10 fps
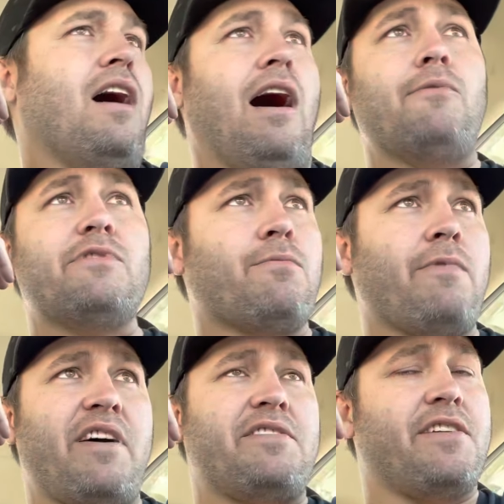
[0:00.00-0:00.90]
I was
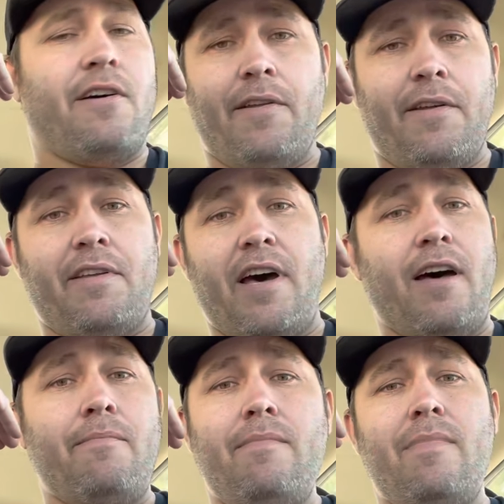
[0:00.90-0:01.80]
arrested all the
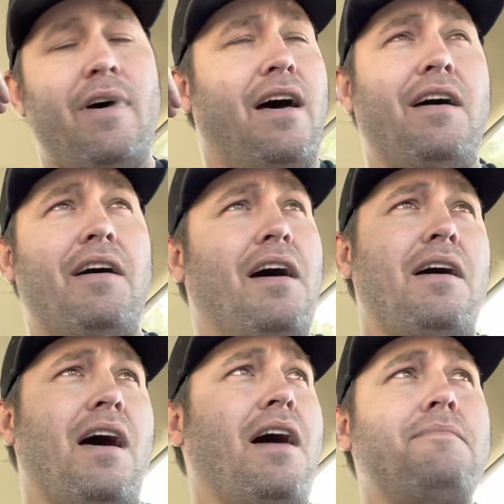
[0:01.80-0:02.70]
time.
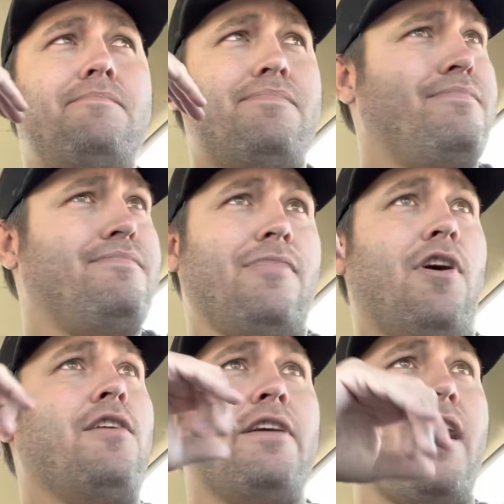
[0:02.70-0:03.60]
I
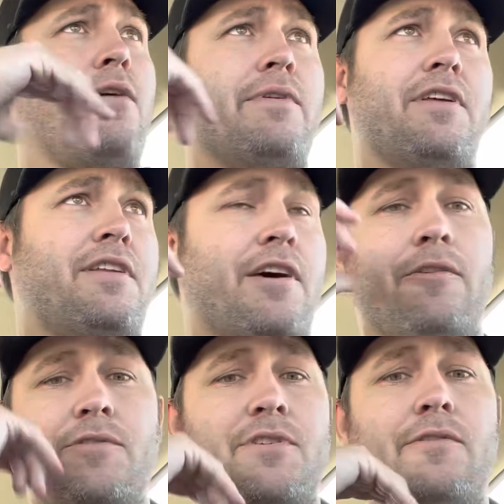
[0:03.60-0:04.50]
hung out with the
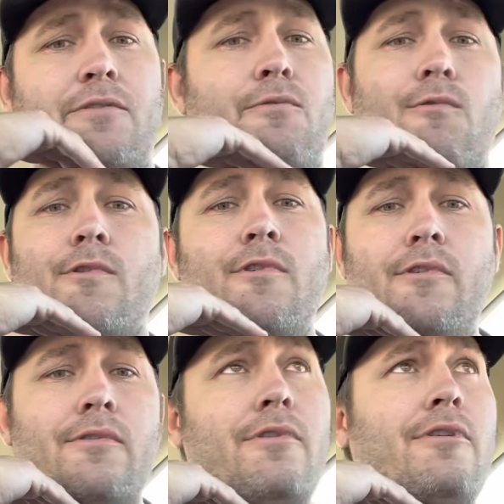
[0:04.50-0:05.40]
dealers on the corner.
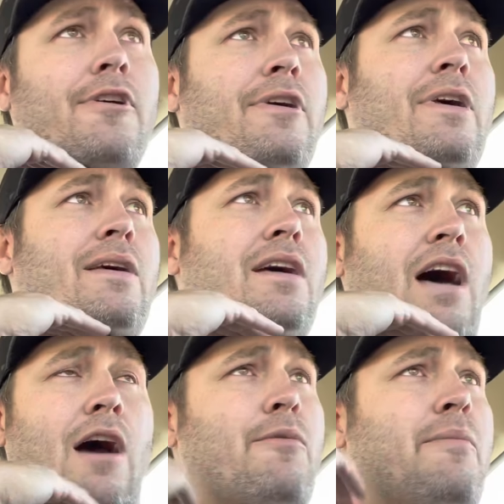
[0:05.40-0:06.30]

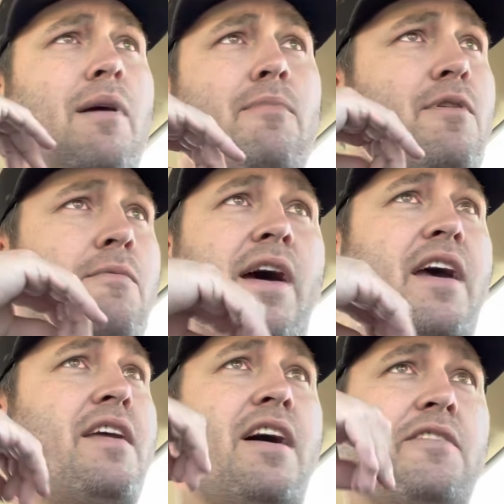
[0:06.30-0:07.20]
I remember
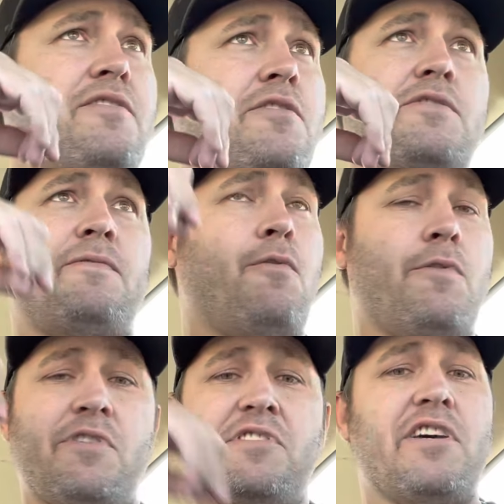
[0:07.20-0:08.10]
weighing out those
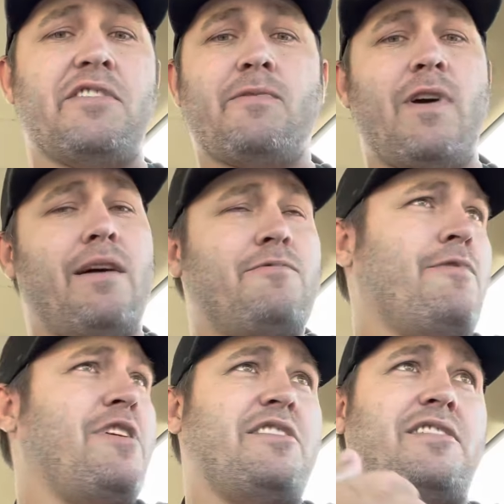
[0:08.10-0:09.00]
4 and 6 gram
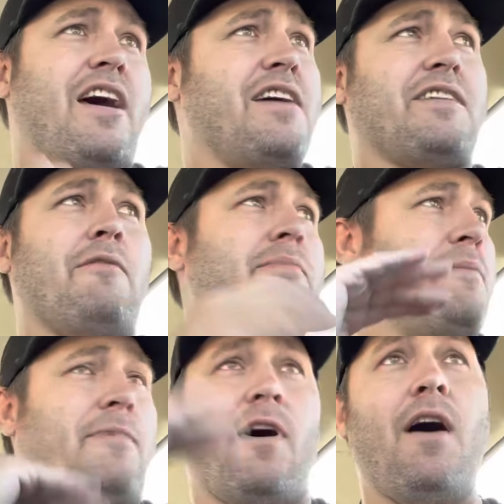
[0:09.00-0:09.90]
20 sacks. I
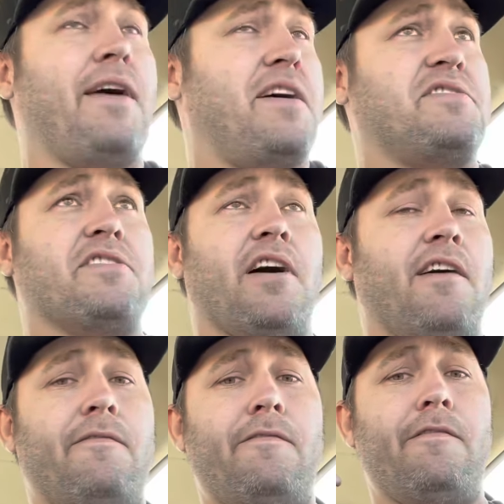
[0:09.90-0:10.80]
remember all that
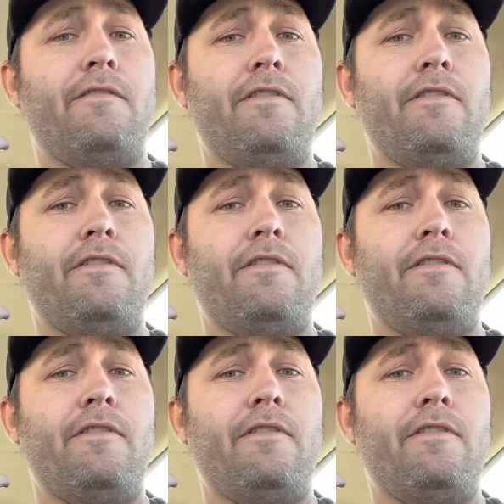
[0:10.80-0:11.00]
stuff.